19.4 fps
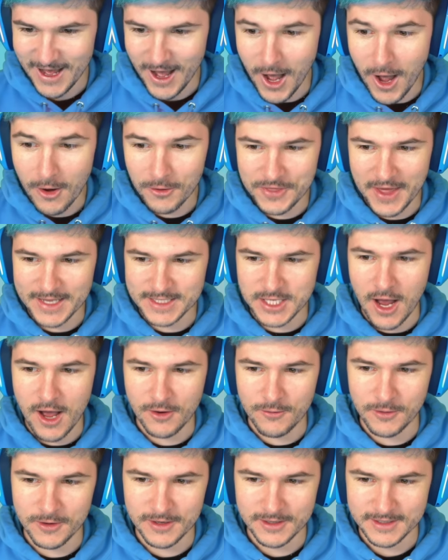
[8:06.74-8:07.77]
Oh, that's
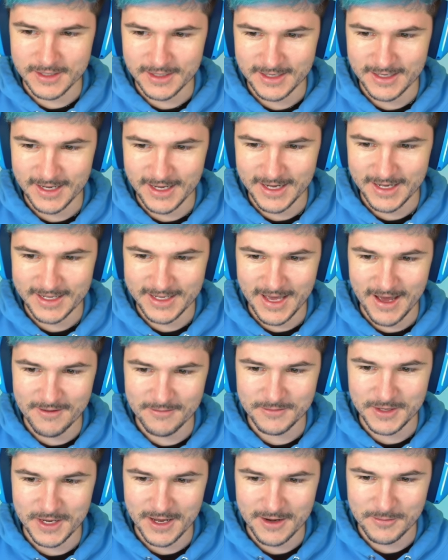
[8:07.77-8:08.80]
awkward. Uh,
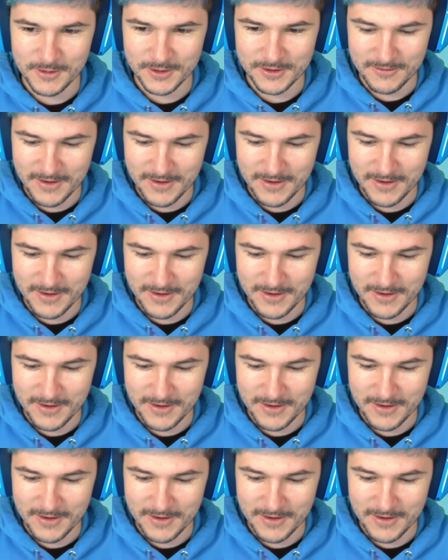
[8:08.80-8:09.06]
yep, you got to build